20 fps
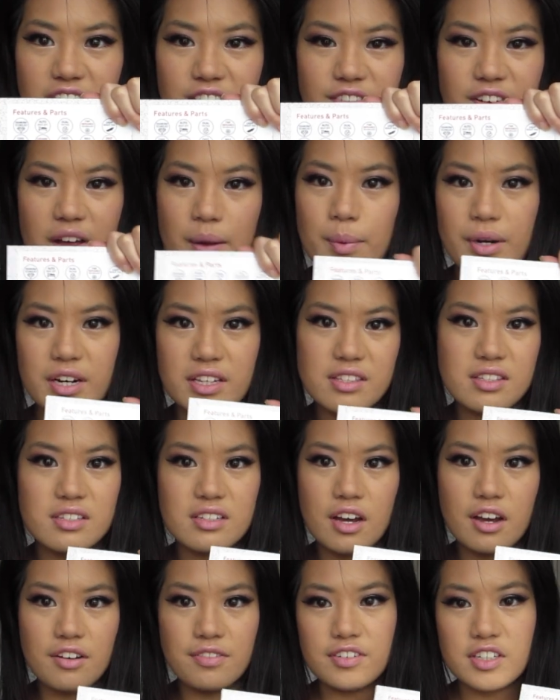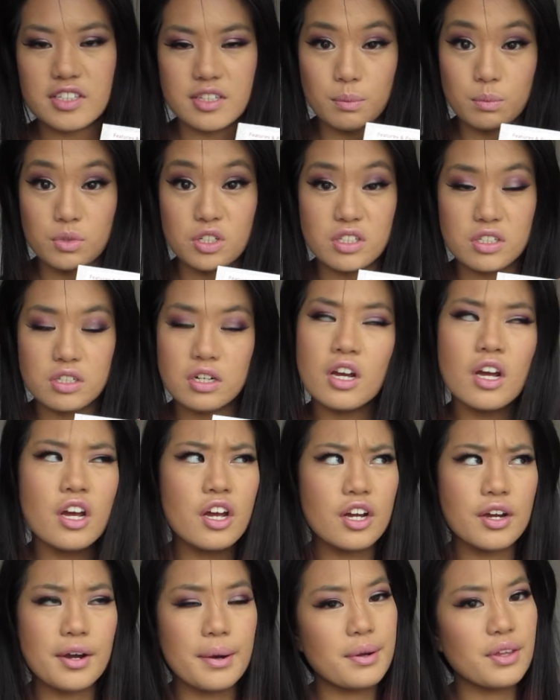fabulous stuff, because I'm just
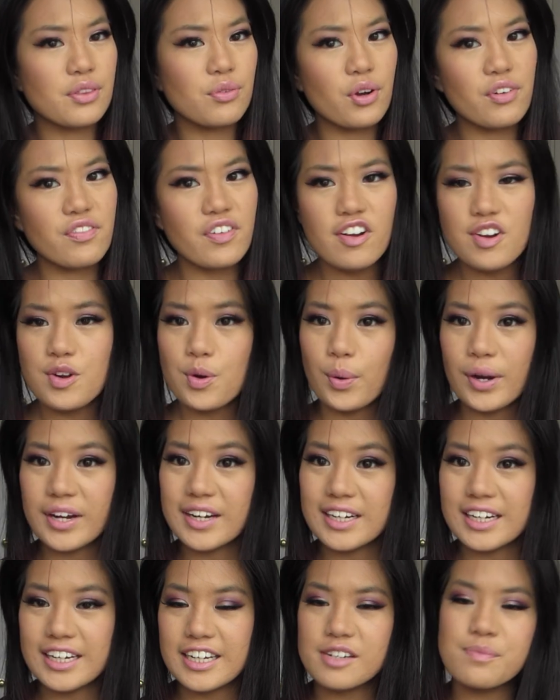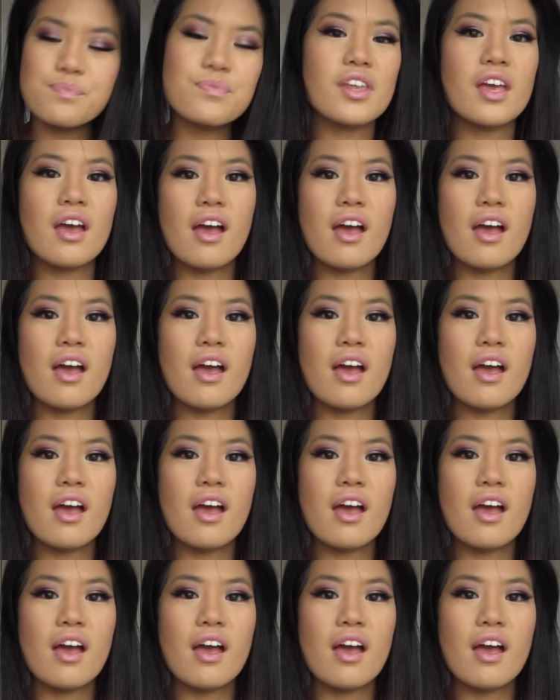going through it very quickly.